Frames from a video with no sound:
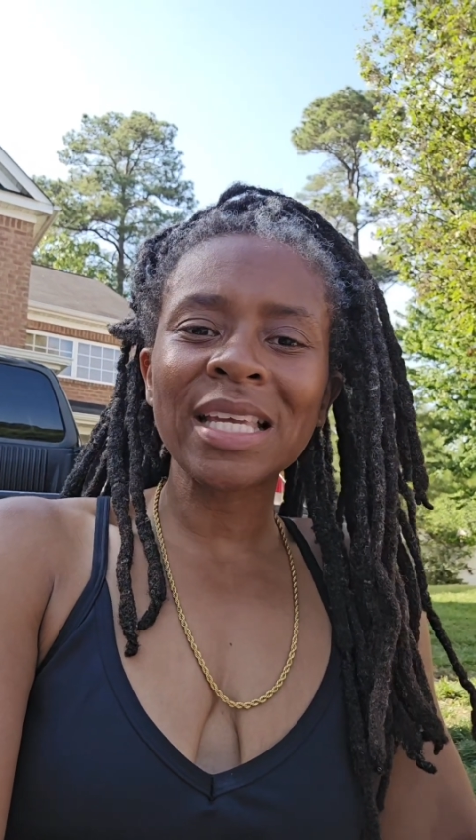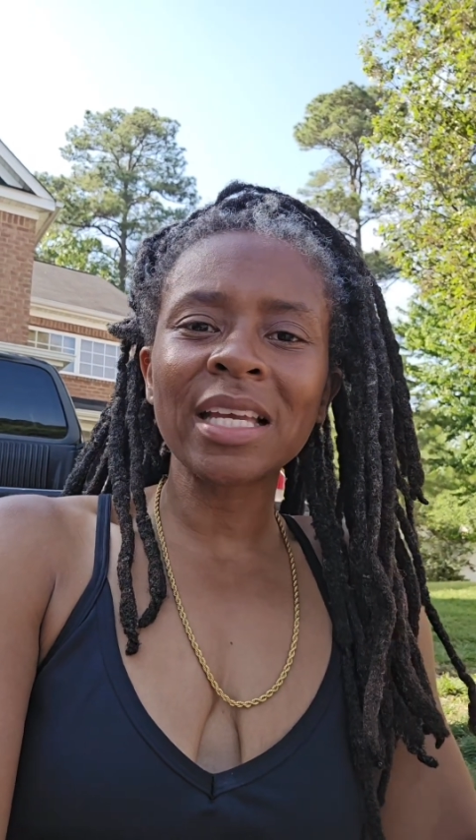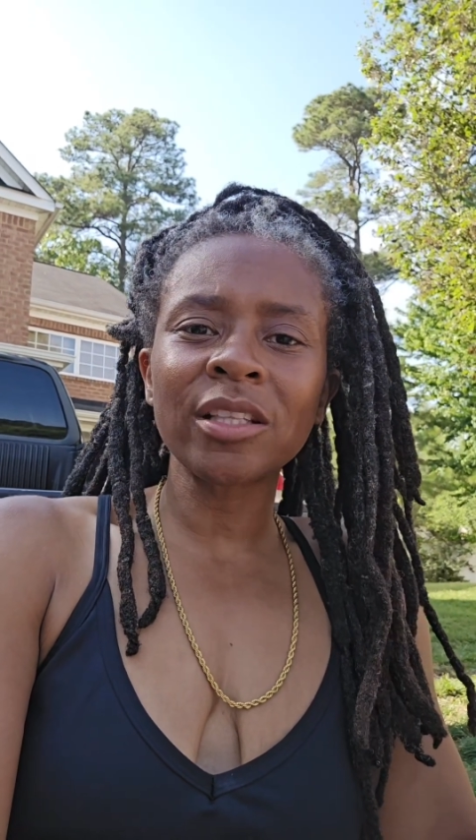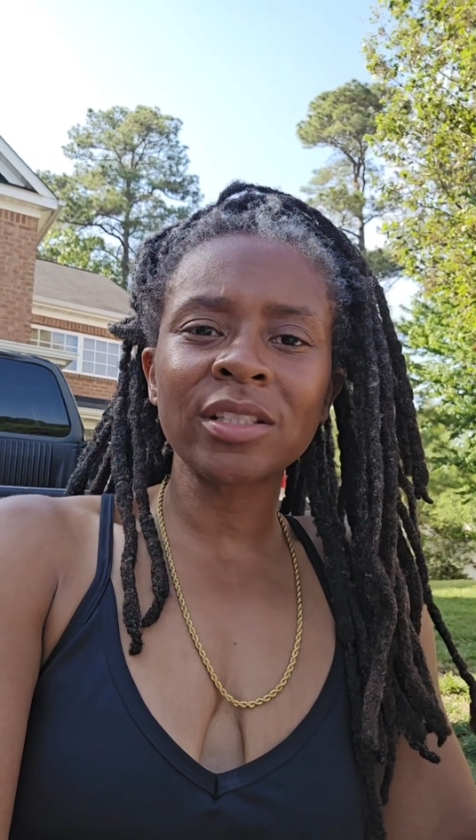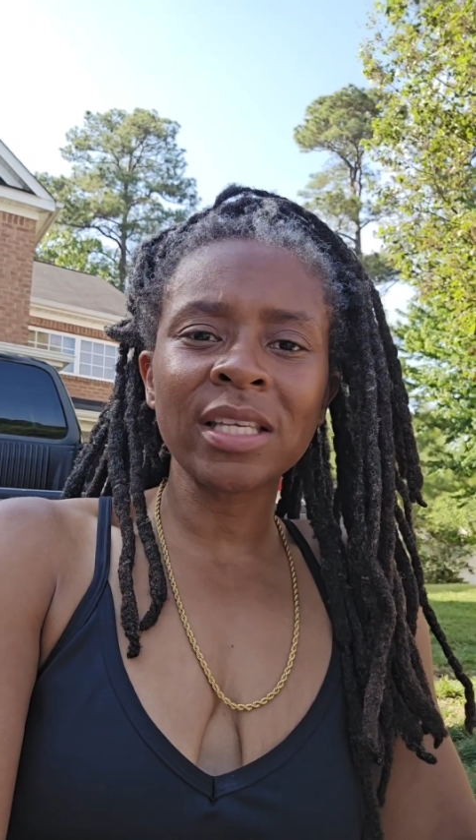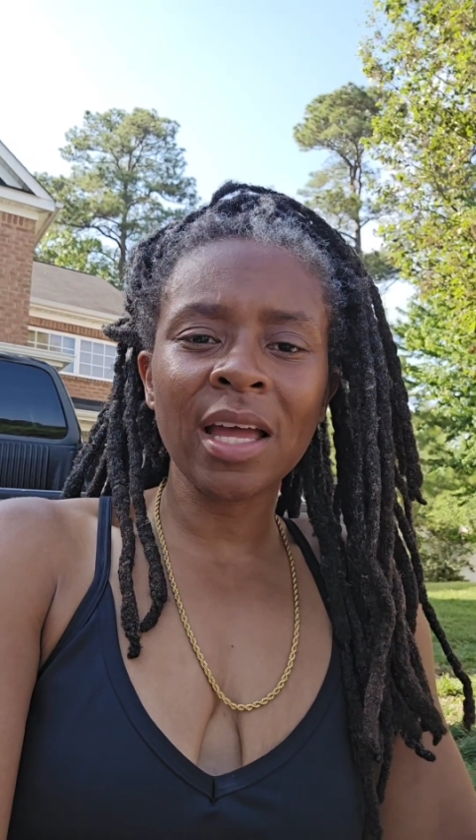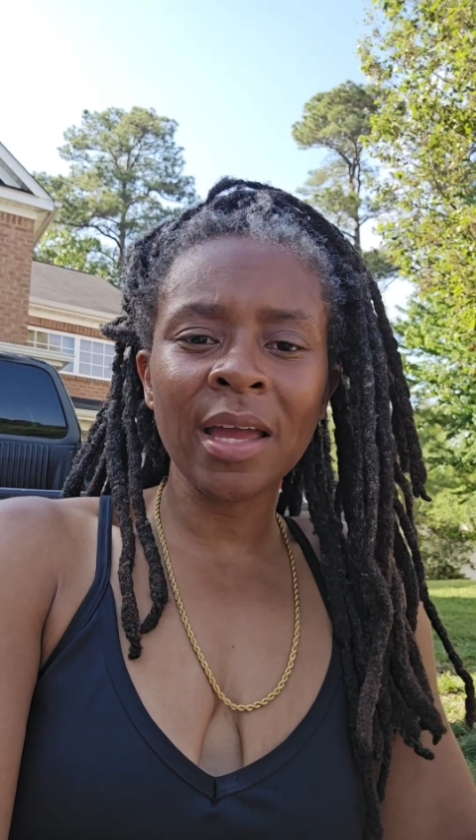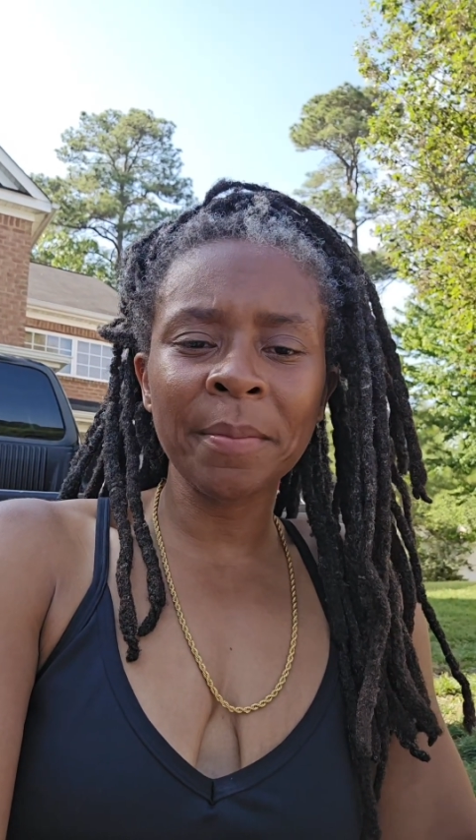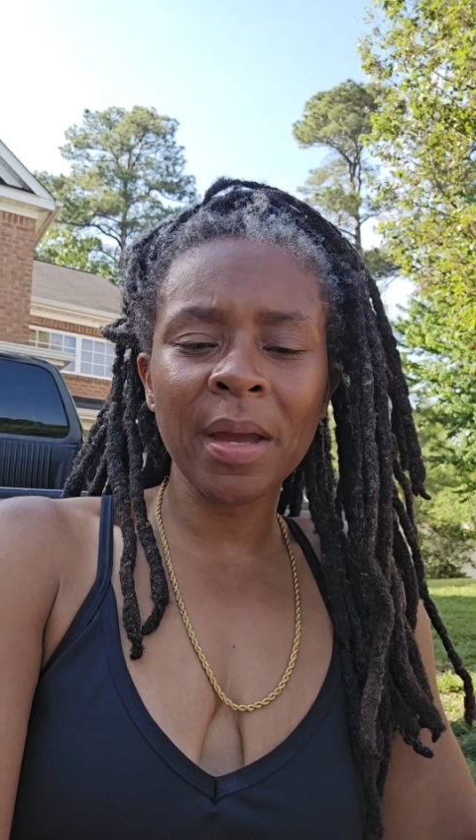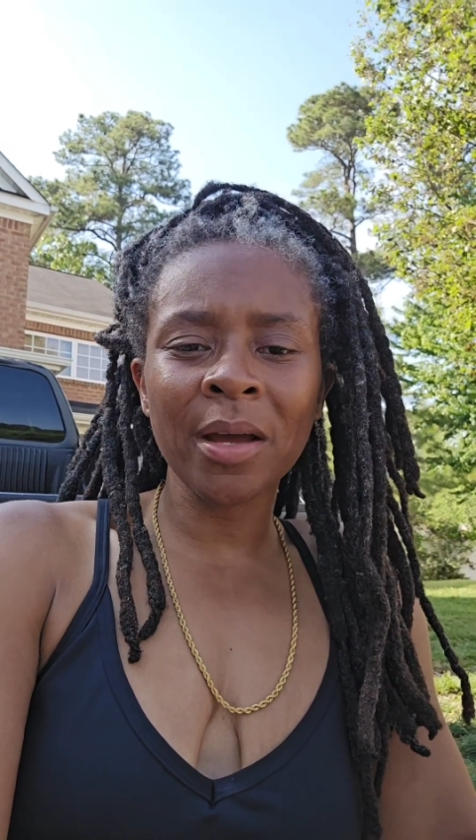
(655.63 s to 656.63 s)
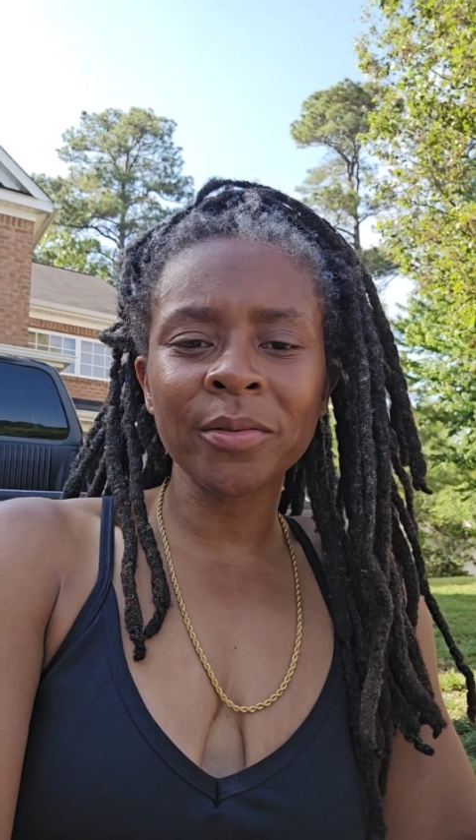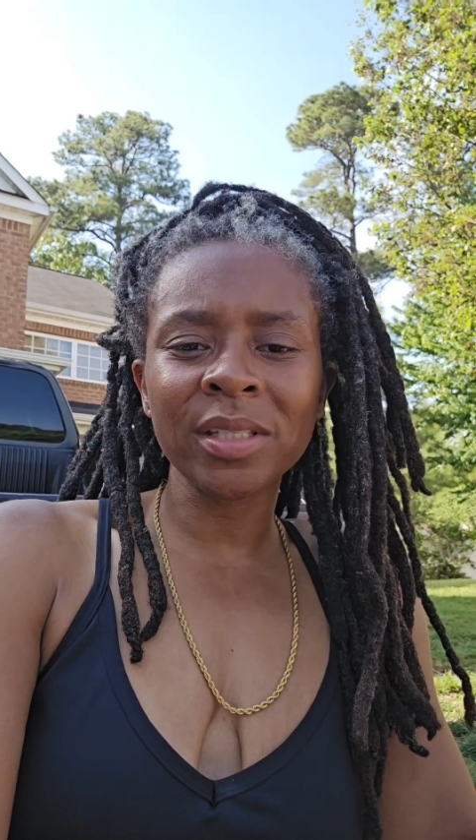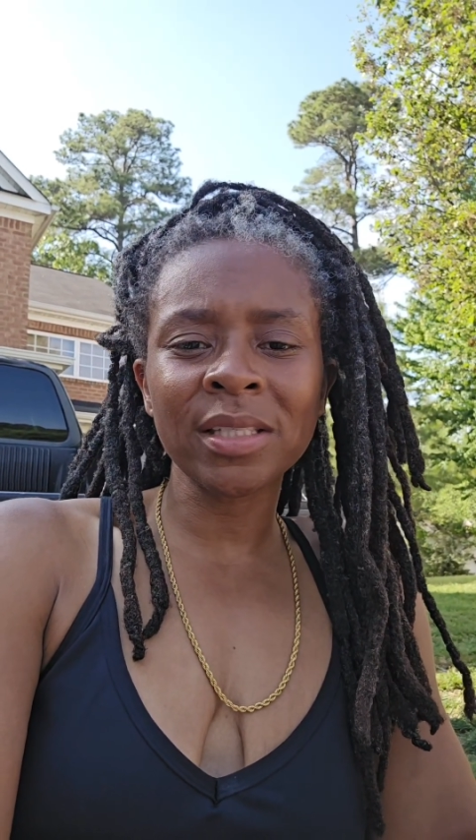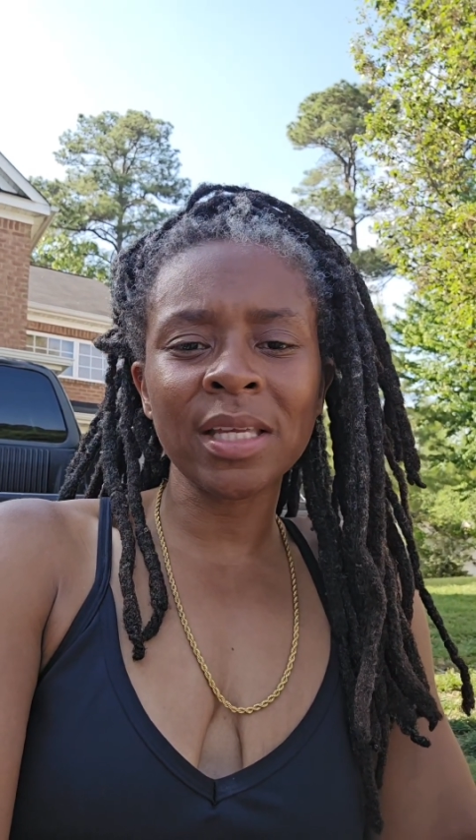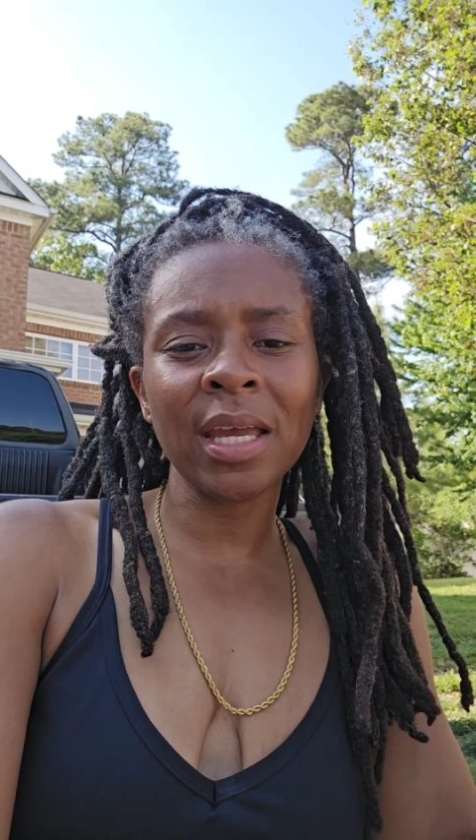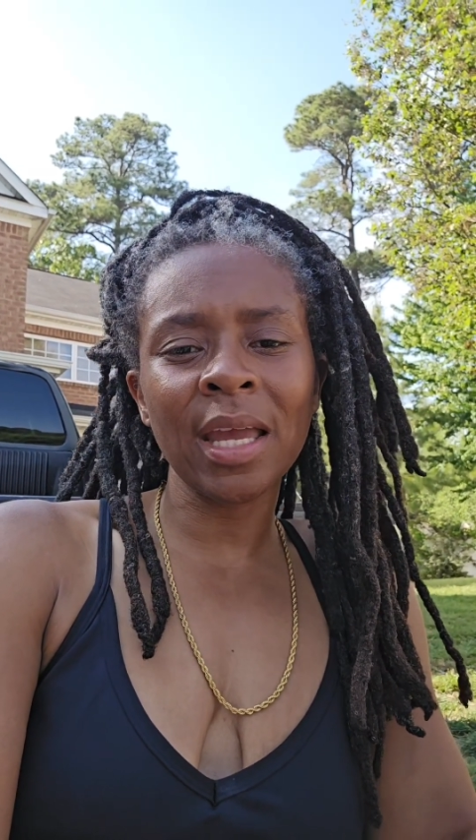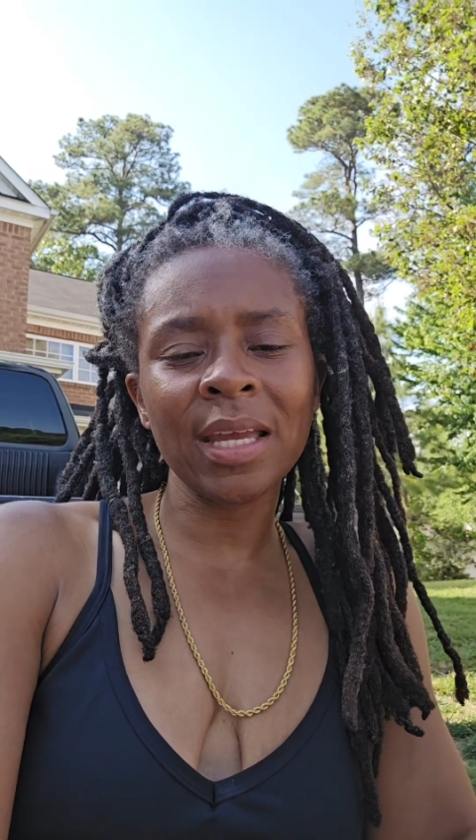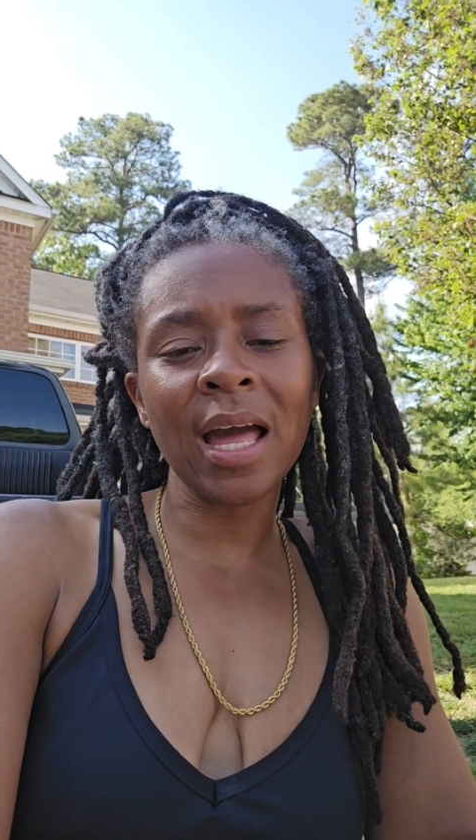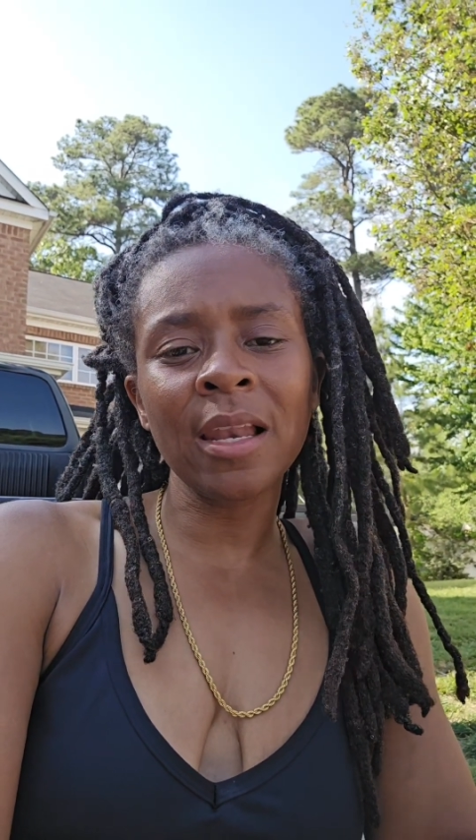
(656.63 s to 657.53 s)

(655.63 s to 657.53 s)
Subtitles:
Taking the time out to say, hey,